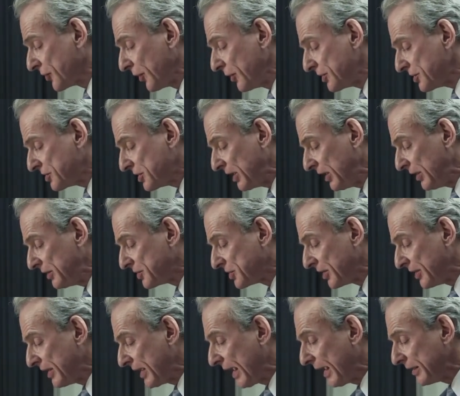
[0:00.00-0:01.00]
13
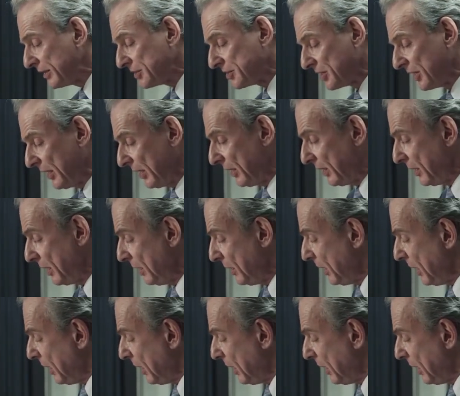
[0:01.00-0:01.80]
to 19